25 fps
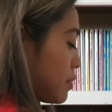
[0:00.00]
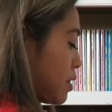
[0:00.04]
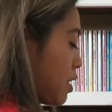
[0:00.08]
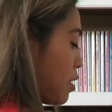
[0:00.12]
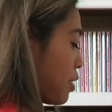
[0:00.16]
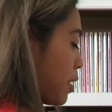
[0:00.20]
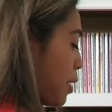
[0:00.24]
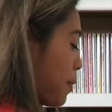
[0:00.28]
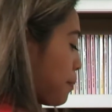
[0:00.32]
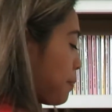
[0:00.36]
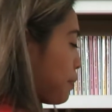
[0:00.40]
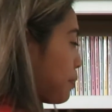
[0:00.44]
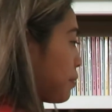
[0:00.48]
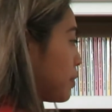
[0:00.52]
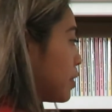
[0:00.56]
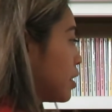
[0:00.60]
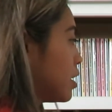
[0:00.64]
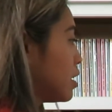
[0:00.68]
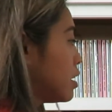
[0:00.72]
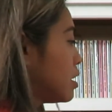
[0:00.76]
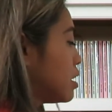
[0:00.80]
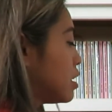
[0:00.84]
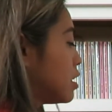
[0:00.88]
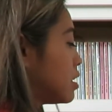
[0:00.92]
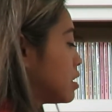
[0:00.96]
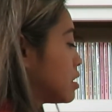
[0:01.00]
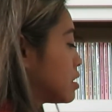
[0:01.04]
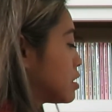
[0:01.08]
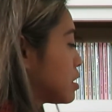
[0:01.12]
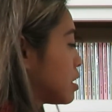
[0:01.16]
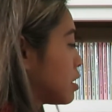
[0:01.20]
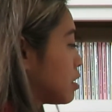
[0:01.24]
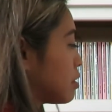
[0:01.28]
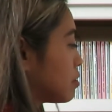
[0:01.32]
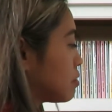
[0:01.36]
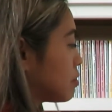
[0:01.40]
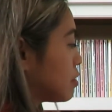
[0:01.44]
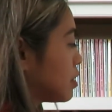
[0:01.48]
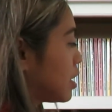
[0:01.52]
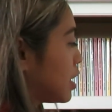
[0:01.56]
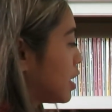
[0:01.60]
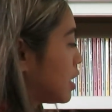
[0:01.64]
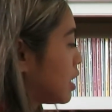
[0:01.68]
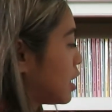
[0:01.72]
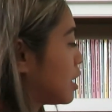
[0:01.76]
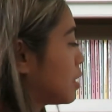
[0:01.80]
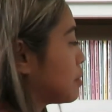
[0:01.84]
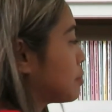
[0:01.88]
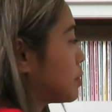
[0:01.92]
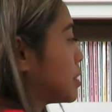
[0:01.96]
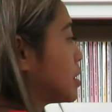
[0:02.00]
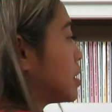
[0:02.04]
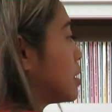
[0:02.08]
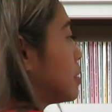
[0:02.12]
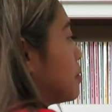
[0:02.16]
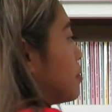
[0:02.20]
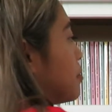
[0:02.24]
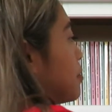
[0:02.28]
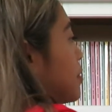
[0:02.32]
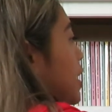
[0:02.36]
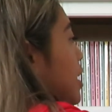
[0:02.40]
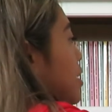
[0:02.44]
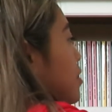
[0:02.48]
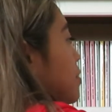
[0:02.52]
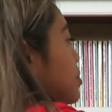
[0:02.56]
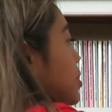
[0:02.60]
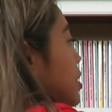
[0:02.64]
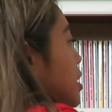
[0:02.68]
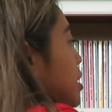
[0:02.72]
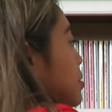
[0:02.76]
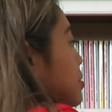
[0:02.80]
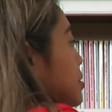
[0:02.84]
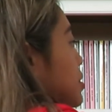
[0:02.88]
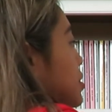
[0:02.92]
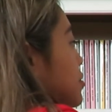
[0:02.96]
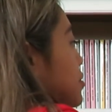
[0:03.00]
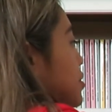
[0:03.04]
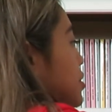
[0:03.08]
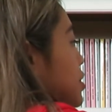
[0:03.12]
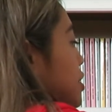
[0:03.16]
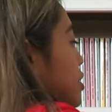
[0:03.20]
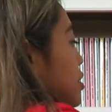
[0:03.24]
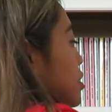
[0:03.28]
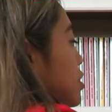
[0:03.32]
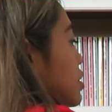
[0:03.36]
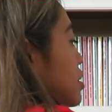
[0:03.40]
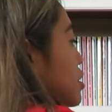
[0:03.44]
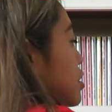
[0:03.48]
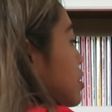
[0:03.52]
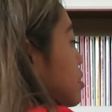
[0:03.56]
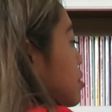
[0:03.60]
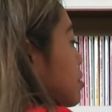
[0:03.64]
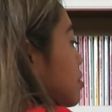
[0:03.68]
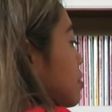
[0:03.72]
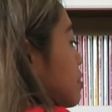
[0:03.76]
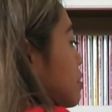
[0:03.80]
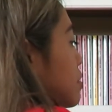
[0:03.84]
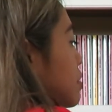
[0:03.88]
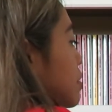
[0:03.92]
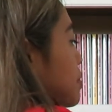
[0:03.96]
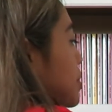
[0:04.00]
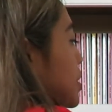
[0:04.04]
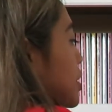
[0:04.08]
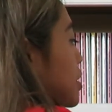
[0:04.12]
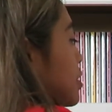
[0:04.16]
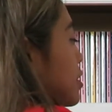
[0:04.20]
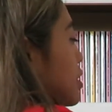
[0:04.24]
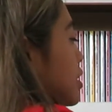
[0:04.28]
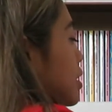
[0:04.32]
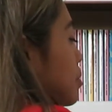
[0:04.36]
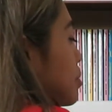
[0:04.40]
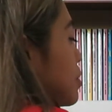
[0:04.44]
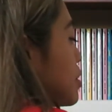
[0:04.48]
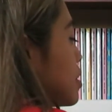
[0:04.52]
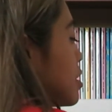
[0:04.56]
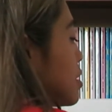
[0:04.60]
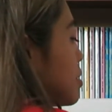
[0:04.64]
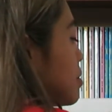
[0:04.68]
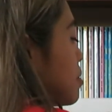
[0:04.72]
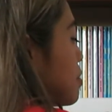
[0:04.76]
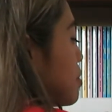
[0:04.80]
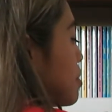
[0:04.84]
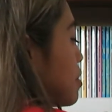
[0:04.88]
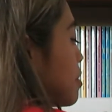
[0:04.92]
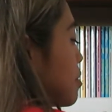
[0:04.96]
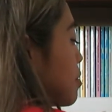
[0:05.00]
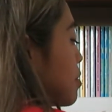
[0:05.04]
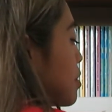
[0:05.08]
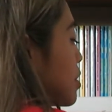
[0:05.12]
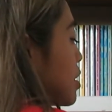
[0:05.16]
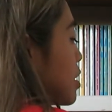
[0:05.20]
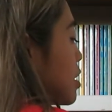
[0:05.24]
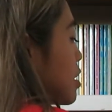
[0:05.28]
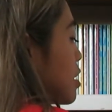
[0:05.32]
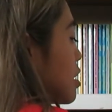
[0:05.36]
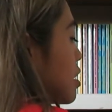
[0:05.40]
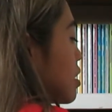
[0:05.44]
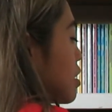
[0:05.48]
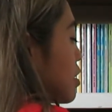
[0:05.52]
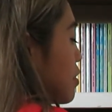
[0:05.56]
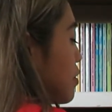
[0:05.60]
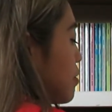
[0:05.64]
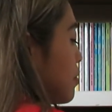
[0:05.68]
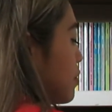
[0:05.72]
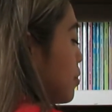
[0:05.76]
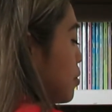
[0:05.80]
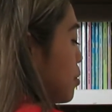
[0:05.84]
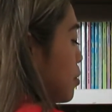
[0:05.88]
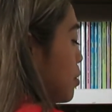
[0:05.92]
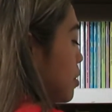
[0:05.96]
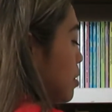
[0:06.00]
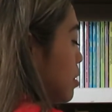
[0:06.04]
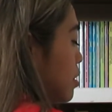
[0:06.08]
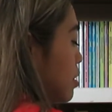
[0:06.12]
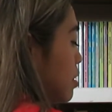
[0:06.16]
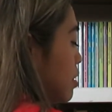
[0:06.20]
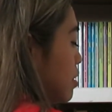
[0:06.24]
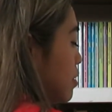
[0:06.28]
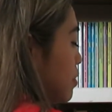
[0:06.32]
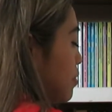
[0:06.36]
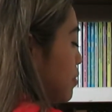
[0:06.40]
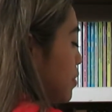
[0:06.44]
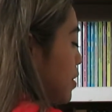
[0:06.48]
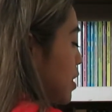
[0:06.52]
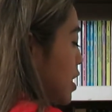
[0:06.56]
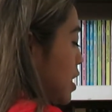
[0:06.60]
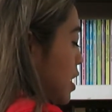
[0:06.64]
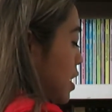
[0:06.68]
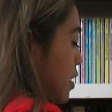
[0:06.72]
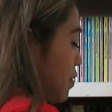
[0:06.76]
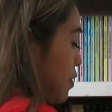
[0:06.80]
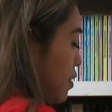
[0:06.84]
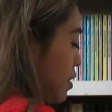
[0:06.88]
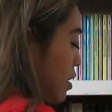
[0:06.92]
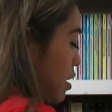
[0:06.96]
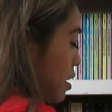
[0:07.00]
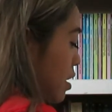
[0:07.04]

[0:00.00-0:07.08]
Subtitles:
Okay, so I put up 5 problems for you to do. I'm going to number them. 3, 4, 5.